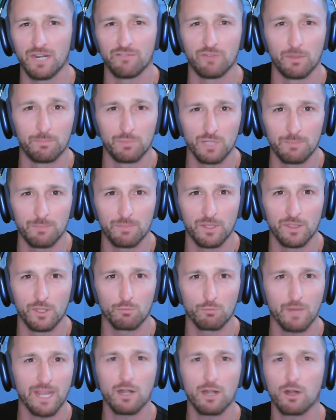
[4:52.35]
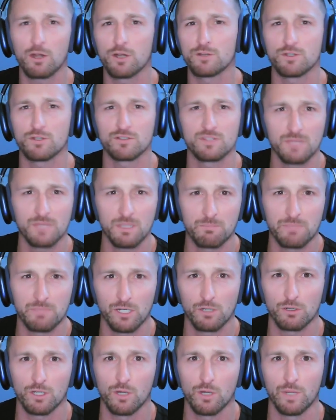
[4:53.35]
of a blip in the radar, or is there something
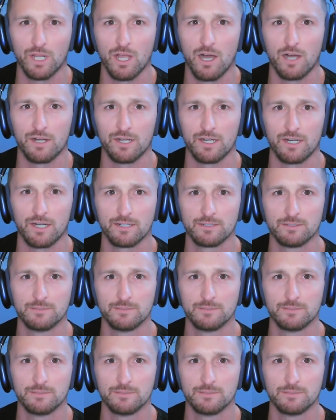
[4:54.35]
bigger going on here?